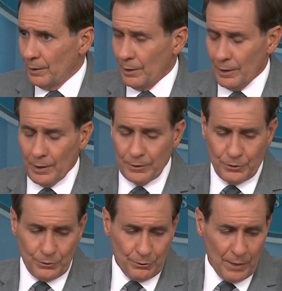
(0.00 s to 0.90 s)

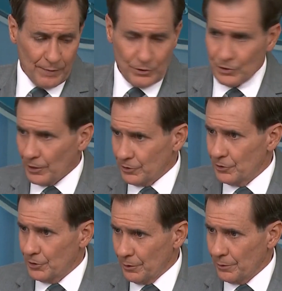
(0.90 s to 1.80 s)
to have
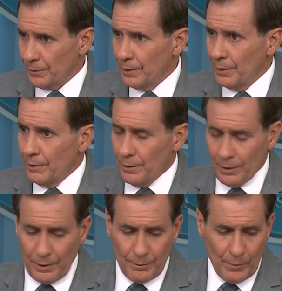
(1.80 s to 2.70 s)
discussions here
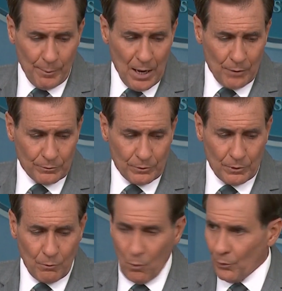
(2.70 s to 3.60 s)
about
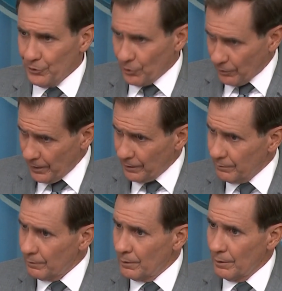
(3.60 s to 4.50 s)
the war in Ukraine,